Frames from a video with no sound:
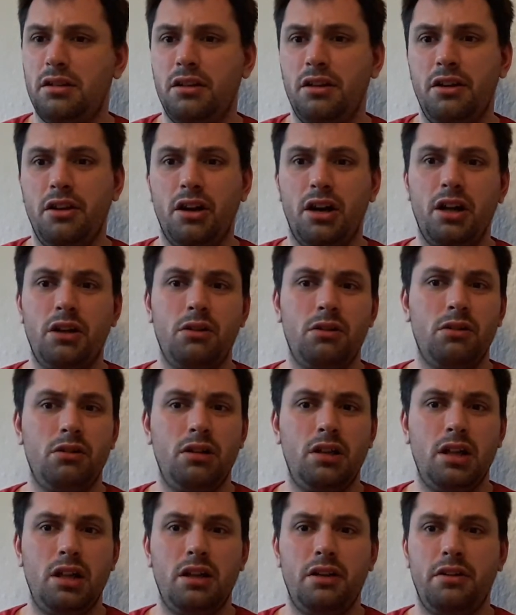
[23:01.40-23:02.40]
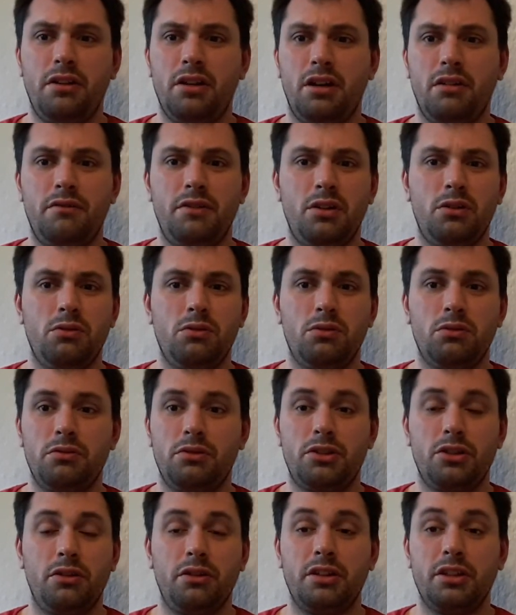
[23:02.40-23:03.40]
Nightvault, or
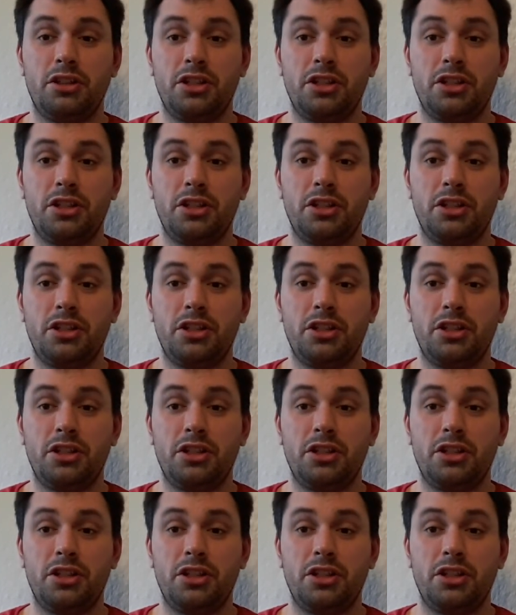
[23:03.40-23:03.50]
sorry, the